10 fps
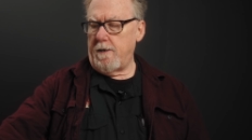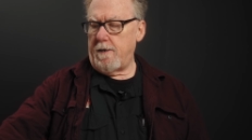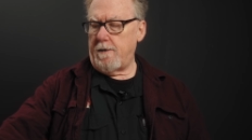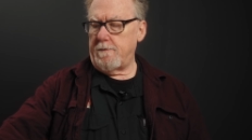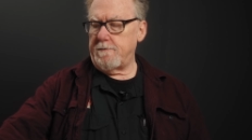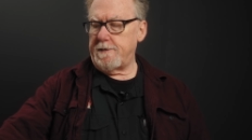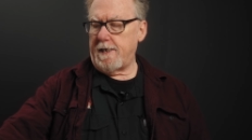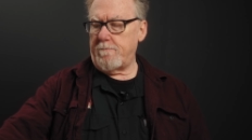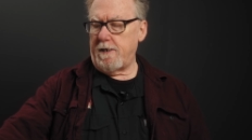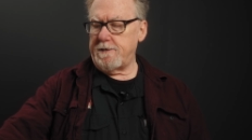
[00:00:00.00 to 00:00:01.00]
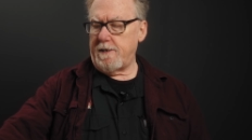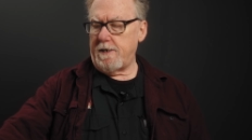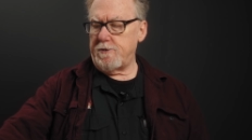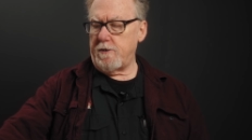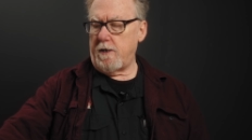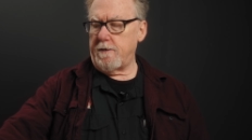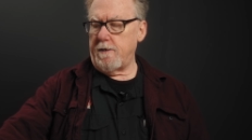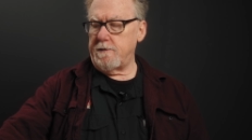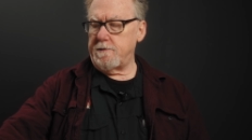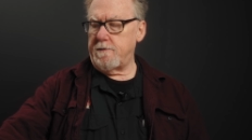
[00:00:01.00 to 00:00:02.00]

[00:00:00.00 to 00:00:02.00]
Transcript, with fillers: uh, side-by-side -side shotguns.